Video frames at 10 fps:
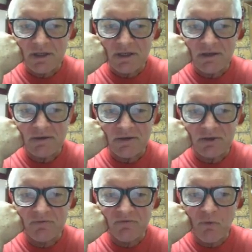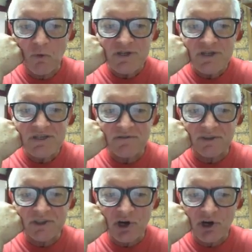the
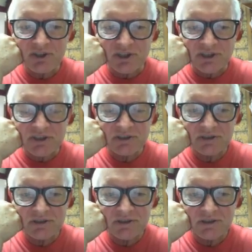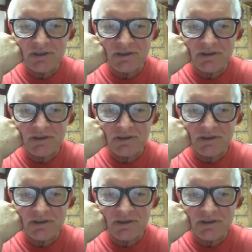forces of darkness